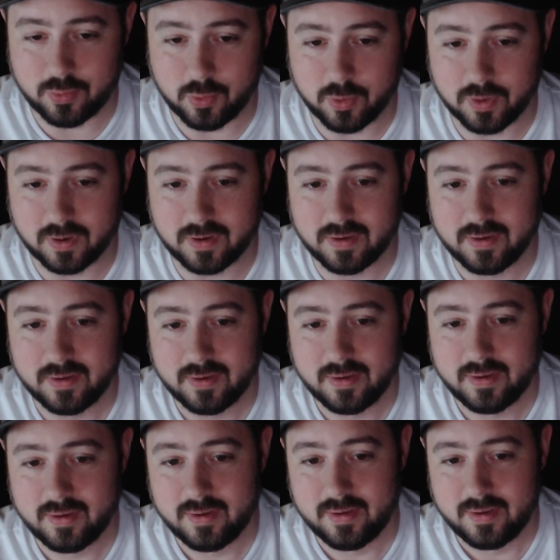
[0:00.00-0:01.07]
pork,
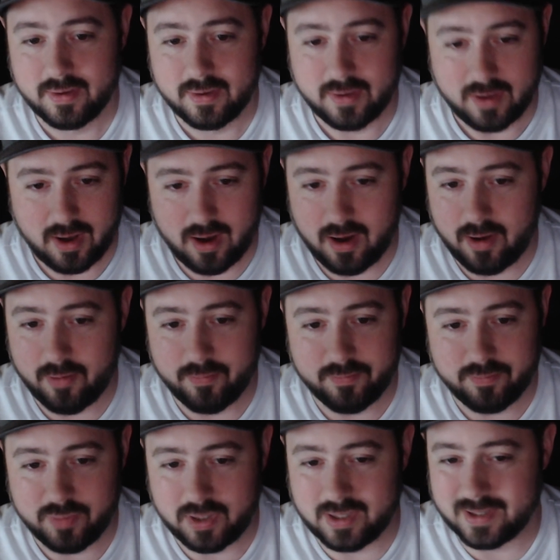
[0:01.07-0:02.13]

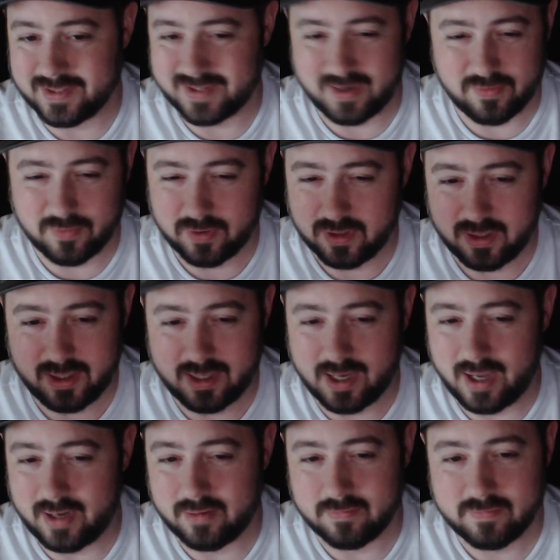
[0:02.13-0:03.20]
because I really
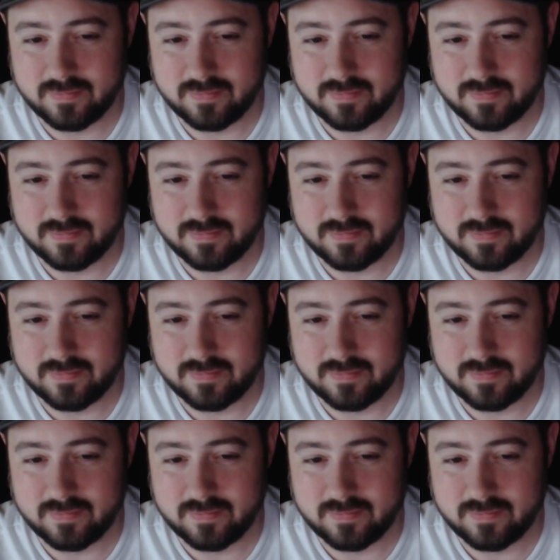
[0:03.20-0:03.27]
kind of